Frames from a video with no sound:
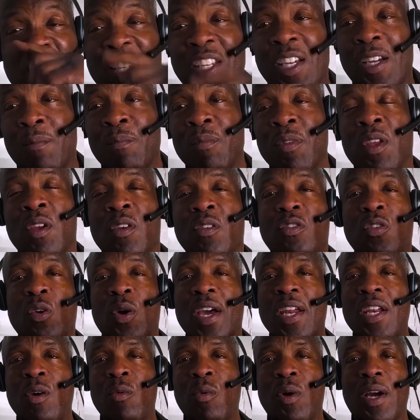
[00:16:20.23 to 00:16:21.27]
that. So
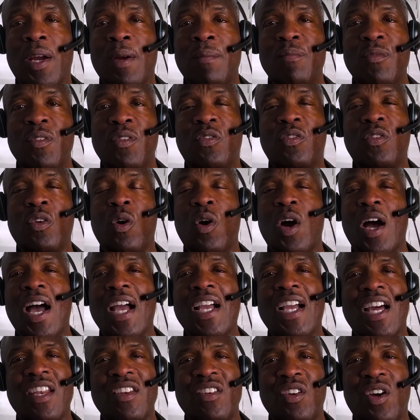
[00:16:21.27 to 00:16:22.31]
anyway, so I
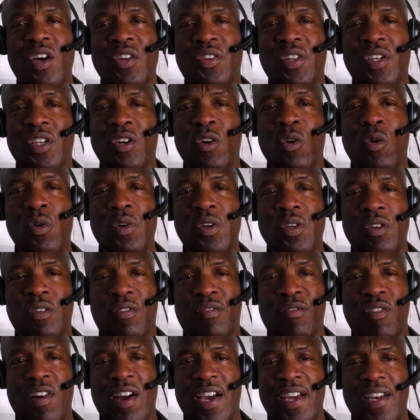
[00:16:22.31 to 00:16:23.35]
got nothing going into
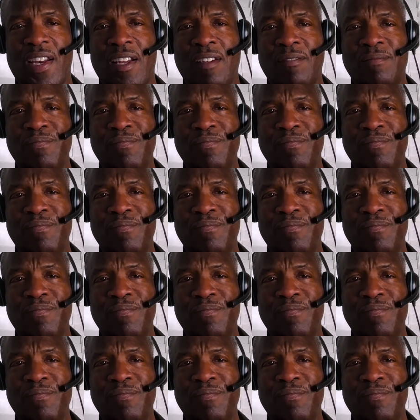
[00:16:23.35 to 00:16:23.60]
Friday.